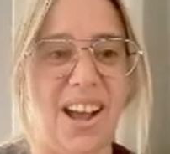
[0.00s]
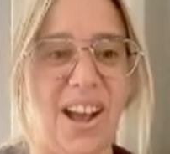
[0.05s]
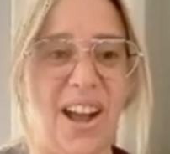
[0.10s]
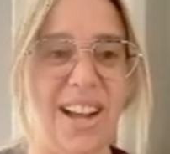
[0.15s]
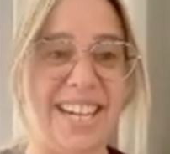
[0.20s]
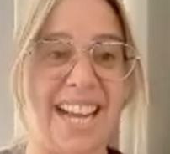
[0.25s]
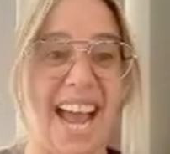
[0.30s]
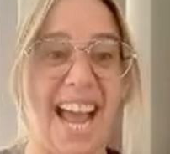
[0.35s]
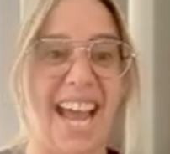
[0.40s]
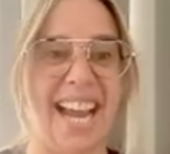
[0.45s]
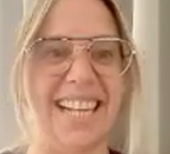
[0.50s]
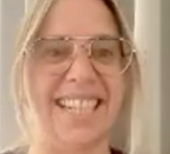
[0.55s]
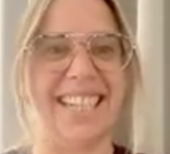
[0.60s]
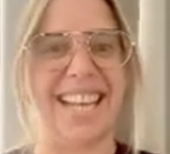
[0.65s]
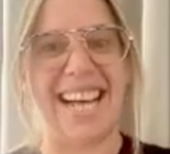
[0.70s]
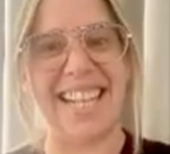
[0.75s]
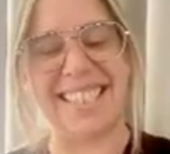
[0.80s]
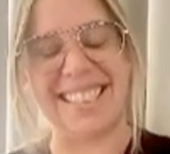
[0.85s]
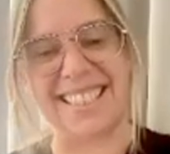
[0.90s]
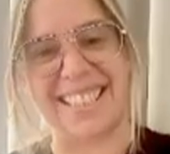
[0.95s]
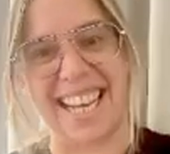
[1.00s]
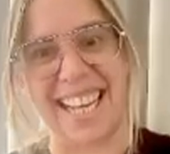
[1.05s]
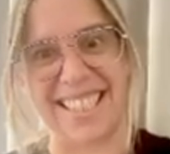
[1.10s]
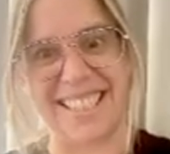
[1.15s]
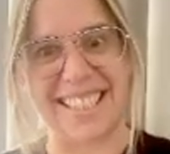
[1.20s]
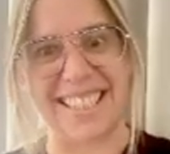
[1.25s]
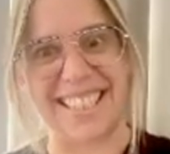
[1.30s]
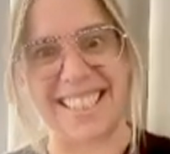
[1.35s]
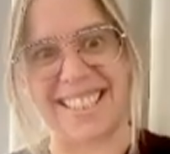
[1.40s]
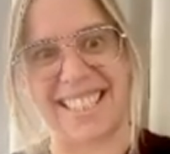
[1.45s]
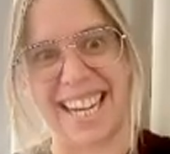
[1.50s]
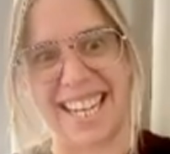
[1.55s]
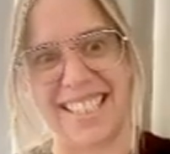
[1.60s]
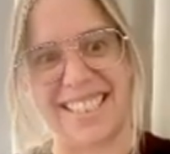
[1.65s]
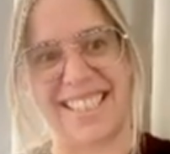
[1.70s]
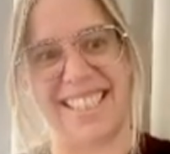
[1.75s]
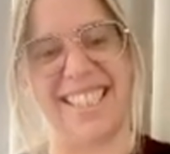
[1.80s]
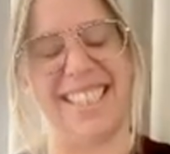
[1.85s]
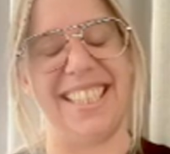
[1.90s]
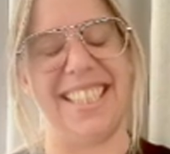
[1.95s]
Okay, let's get to the
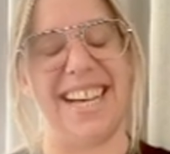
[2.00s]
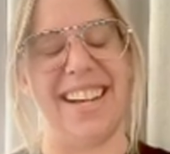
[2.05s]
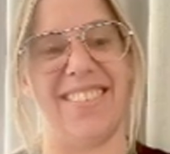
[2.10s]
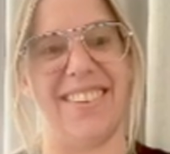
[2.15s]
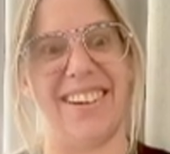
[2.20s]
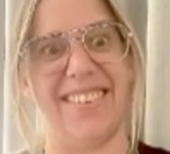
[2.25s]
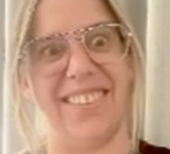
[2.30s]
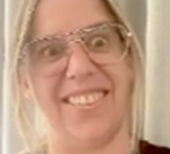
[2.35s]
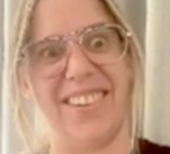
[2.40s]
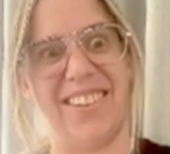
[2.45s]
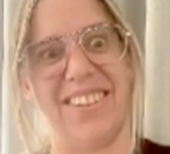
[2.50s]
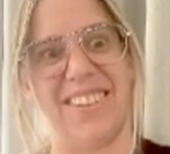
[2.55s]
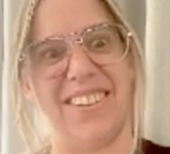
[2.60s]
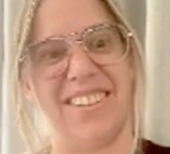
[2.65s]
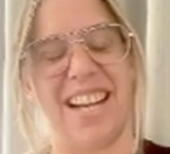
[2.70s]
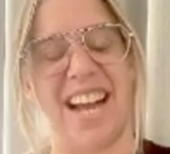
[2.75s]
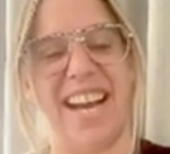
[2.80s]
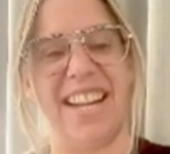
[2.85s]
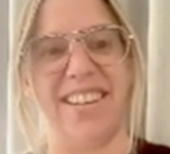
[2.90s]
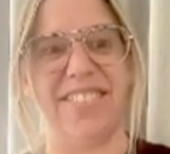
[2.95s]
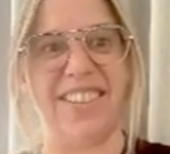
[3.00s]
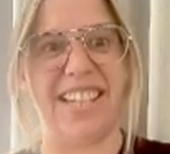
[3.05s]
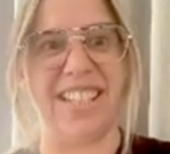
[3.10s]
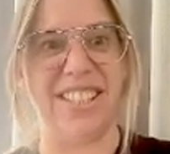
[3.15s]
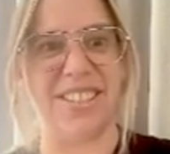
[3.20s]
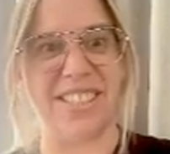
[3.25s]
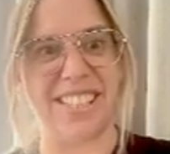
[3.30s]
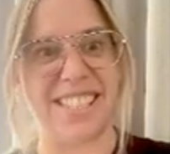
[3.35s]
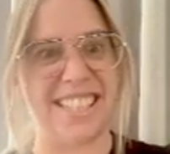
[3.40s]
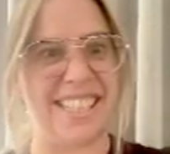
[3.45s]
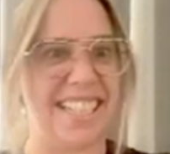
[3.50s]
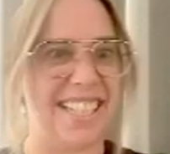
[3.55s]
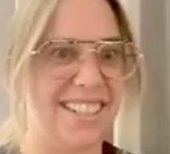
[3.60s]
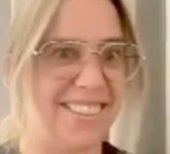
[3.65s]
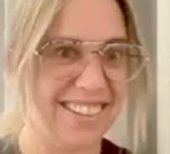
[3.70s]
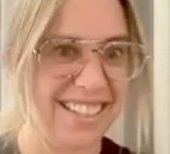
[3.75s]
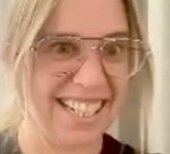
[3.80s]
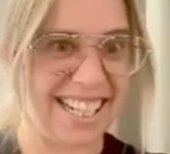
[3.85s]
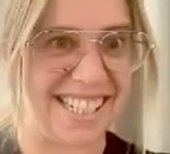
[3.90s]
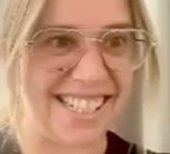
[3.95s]
section that we're all kind of interested in,
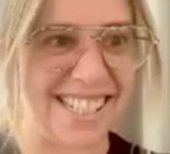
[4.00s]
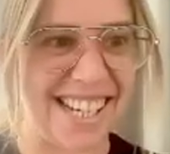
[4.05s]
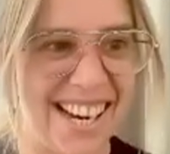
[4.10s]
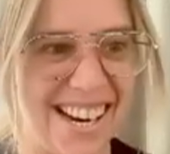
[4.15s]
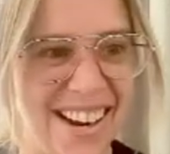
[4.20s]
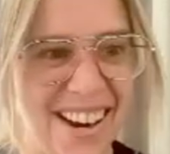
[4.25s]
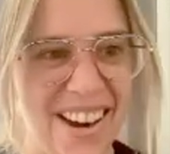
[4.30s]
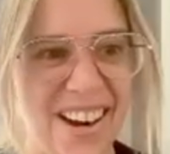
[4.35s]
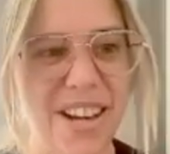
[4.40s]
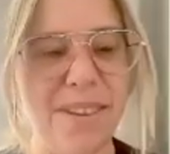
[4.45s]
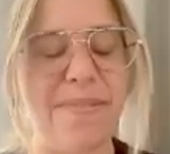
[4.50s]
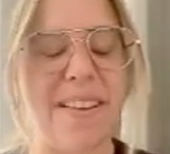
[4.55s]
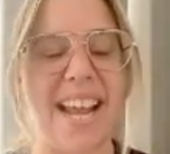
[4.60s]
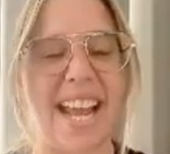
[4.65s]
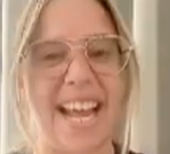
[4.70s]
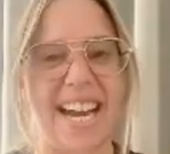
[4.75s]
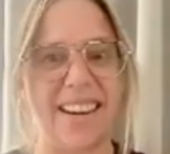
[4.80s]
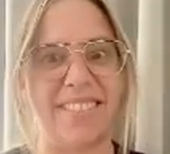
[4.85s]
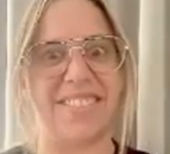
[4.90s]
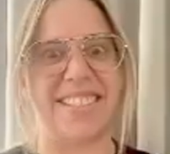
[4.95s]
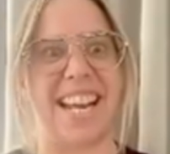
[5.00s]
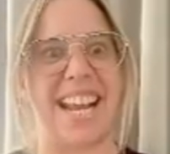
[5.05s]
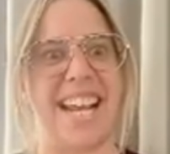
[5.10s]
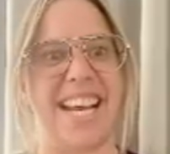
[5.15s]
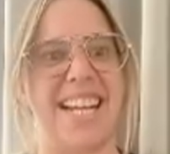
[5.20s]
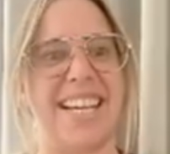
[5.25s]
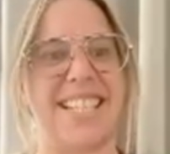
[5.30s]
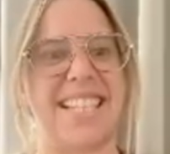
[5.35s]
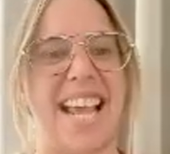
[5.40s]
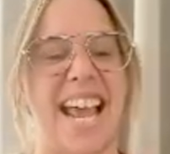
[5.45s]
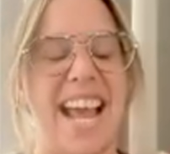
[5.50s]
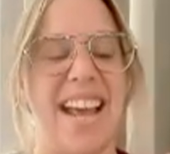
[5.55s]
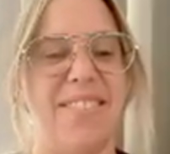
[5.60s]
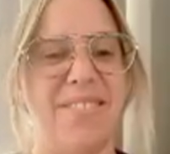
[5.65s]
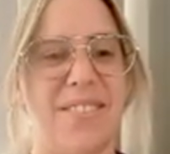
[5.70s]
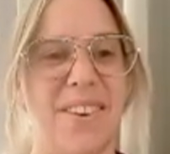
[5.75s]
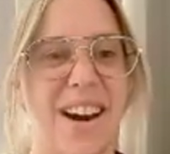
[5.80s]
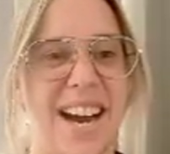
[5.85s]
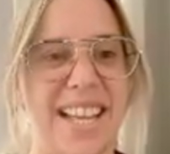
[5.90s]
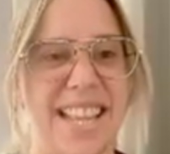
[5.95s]
or at least I hope, NFTs
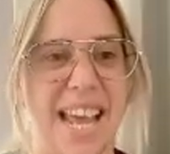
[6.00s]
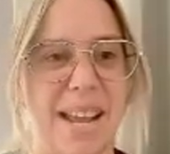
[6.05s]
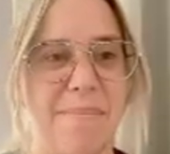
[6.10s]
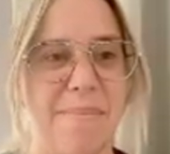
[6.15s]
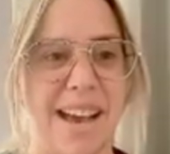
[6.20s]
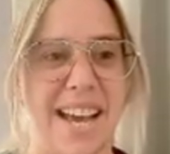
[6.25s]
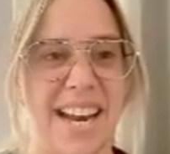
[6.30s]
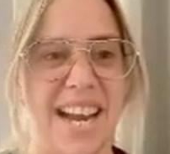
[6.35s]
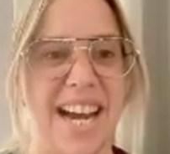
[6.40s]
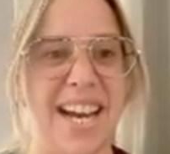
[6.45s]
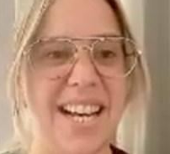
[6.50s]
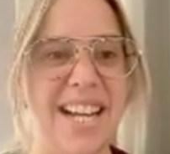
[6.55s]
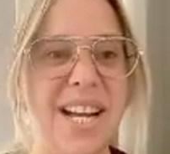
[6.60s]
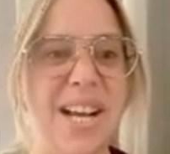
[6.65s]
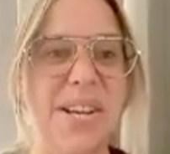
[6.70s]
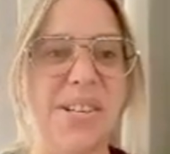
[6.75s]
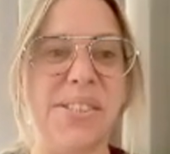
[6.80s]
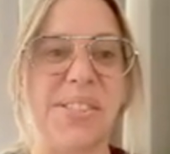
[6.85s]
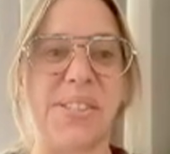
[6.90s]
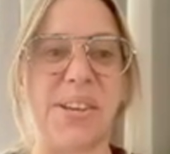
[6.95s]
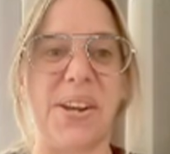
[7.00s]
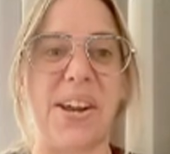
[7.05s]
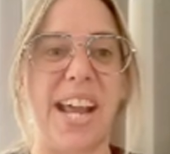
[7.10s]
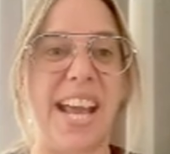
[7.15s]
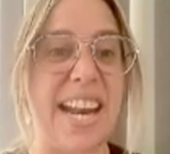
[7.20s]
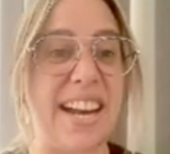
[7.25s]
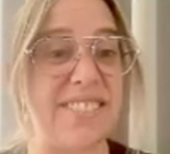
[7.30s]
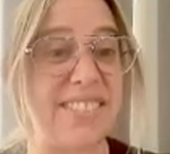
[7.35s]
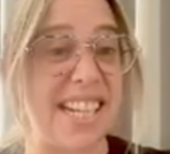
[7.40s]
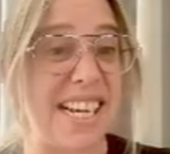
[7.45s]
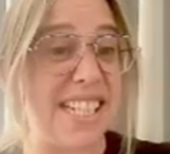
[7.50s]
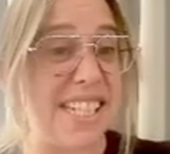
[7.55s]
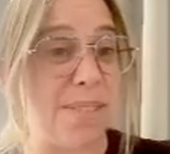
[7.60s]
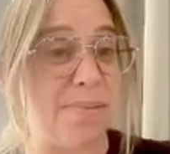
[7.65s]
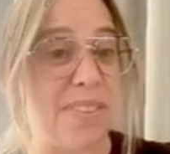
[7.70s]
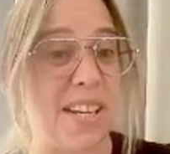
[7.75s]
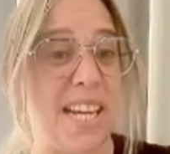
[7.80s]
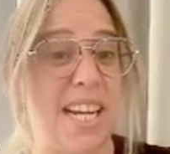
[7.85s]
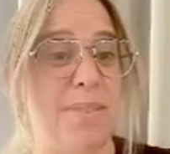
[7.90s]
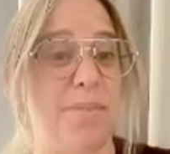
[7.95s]
and why they matter. So NFTs
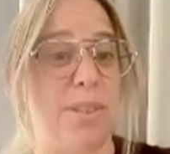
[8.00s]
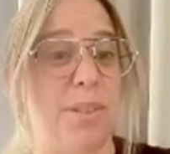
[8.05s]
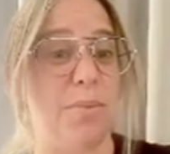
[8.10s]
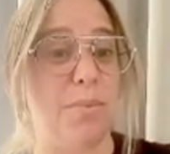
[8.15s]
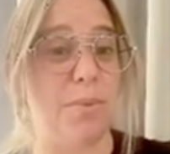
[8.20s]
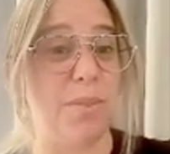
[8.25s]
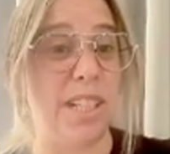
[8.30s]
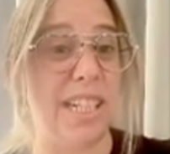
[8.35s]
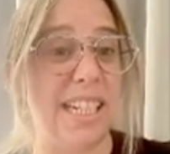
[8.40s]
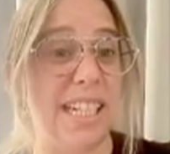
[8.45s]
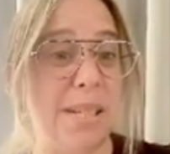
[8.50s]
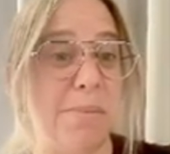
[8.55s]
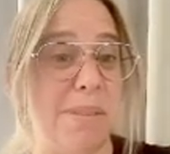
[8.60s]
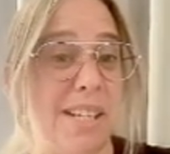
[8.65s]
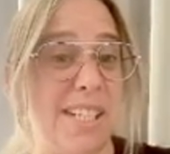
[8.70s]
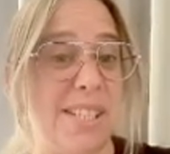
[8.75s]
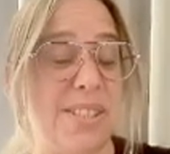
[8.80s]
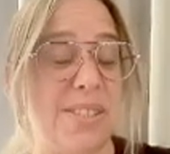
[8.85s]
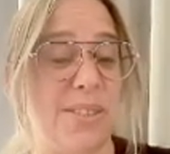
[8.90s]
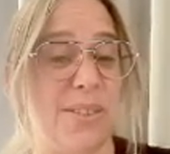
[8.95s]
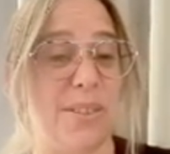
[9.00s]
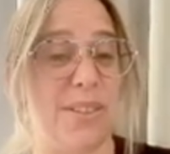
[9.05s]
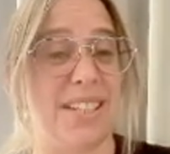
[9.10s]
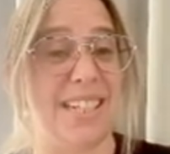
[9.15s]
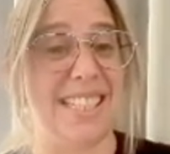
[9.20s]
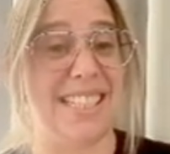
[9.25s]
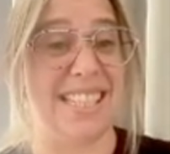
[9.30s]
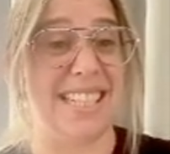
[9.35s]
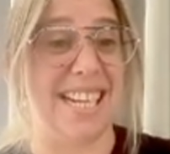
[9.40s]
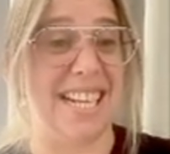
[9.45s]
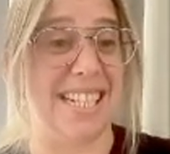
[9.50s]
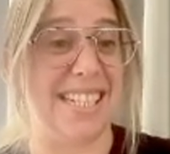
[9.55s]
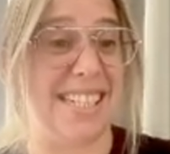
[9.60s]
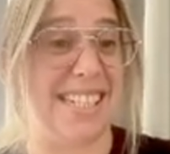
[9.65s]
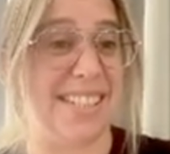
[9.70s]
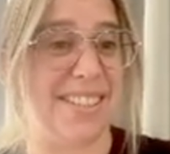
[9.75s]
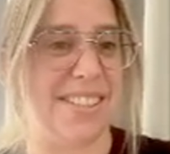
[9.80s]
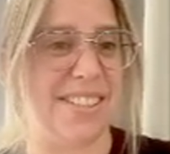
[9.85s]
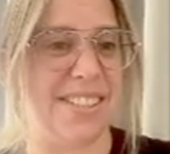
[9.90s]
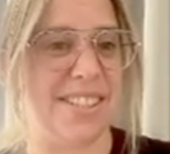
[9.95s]
have become a really big story in the last
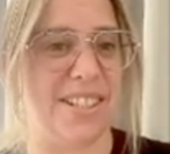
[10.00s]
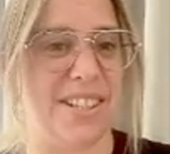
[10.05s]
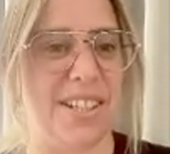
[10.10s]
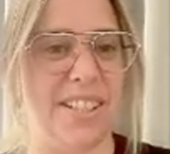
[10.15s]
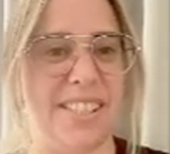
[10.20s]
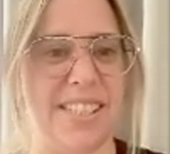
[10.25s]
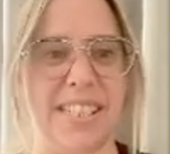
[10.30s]
year or so.